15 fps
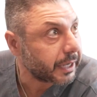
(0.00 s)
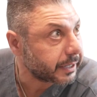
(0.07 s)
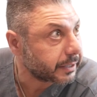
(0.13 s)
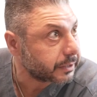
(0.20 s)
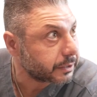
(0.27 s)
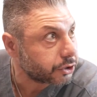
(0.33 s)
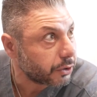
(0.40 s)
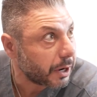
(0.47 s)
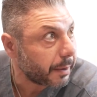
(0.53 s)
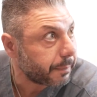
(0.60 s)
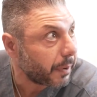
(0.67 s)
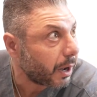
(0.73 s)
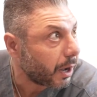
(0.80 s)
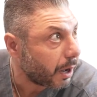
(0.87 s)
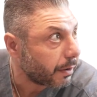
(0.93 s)
taking the trap
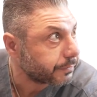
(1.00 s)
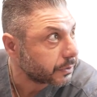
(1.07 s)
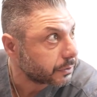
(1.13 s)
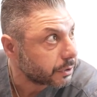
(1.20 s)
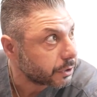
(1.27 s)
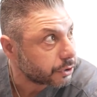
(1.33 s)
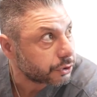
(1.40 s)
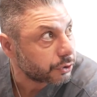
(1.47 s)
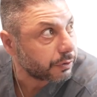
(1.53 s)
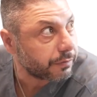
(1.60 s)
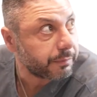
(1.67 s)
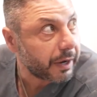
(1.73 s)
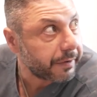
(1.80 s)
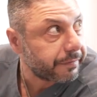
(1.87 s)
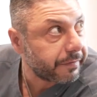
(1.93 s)
off the tissue of
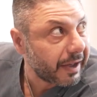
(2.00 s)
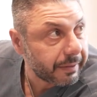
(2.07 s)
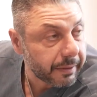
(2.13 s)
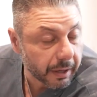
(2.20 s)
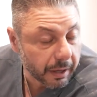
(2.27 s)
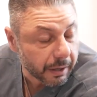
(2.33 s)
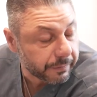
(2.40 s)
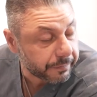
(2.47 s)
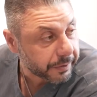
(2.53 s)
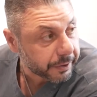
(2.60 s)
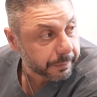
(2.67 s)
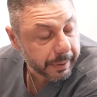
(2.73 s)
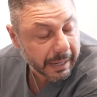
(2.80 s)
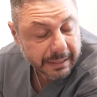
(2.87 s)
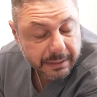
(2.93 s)
my
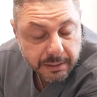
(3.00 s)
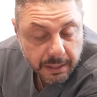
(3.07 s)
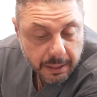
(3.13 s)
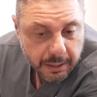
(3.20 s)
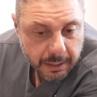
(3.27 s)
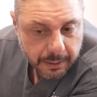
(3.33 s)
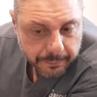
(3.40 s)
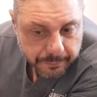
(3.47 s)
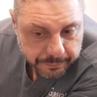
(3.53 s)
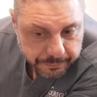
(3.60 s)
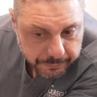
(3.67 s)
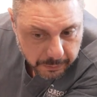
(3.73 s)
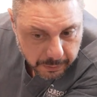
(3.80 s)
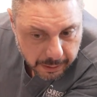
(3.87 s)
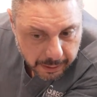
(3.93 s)
finger pads,
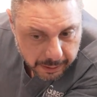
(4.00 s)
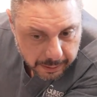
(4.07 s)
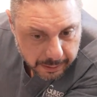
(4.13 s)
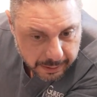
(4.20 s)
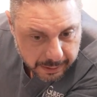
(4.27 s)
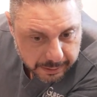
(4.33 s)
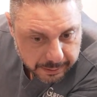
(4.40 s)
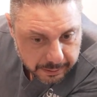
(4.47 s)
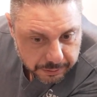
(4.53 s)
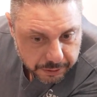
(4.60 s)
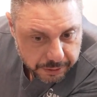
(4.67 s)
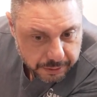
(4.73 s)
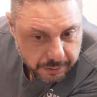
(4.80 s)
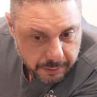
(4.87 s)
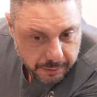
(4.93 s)
okay? And then
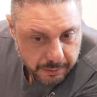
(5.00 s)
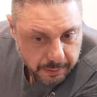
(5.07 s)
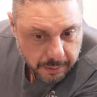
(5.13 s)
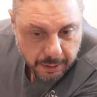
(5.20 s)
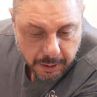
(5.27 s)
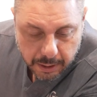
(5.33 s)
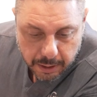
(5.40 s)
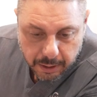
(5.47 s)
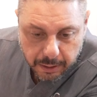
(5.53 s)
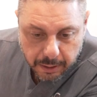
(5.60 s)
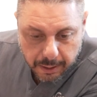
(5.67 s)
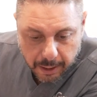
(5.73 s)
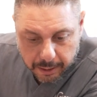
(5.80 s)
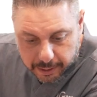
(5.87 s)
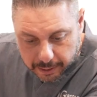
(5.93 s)
just
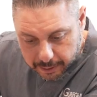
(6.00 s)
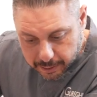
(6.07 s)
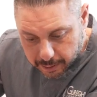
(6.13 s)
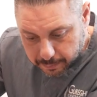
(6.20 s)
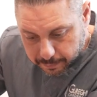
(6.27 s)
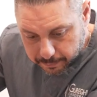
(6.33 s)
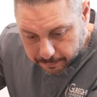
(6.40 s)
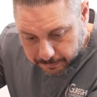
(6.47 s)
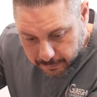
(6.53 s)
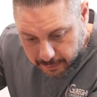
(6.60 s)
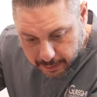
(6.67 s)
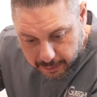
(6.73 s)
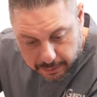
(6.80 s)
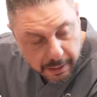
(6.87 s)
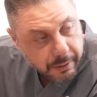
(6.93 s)
locking it up.
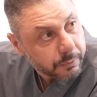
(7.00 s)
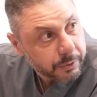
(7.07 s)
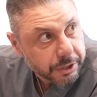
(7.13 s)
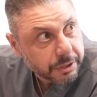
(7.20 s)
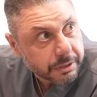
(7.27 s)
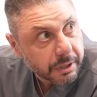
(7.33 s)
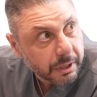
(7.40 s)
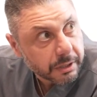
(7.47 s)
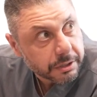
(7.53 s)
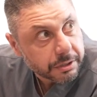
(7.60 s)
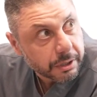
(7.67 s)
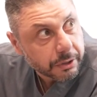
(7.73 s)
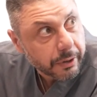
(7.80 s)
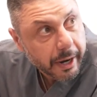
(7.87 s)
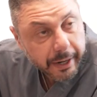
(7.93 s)
And then we just unleash
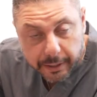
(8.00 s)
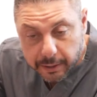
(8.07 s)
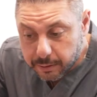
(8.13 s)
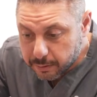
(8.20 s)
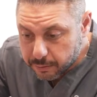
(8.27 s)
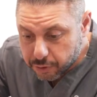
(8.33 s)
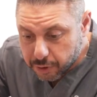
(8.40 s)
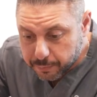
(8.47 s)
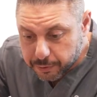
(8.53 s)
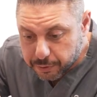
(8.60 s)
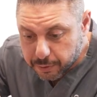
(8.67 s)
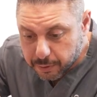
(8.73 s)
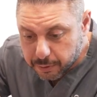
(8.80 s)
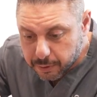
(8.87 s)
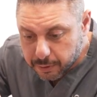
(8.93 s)
the Kraken. Drop your
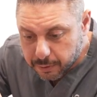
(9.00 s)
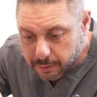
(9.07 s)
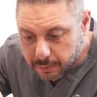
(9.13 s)
shoulder.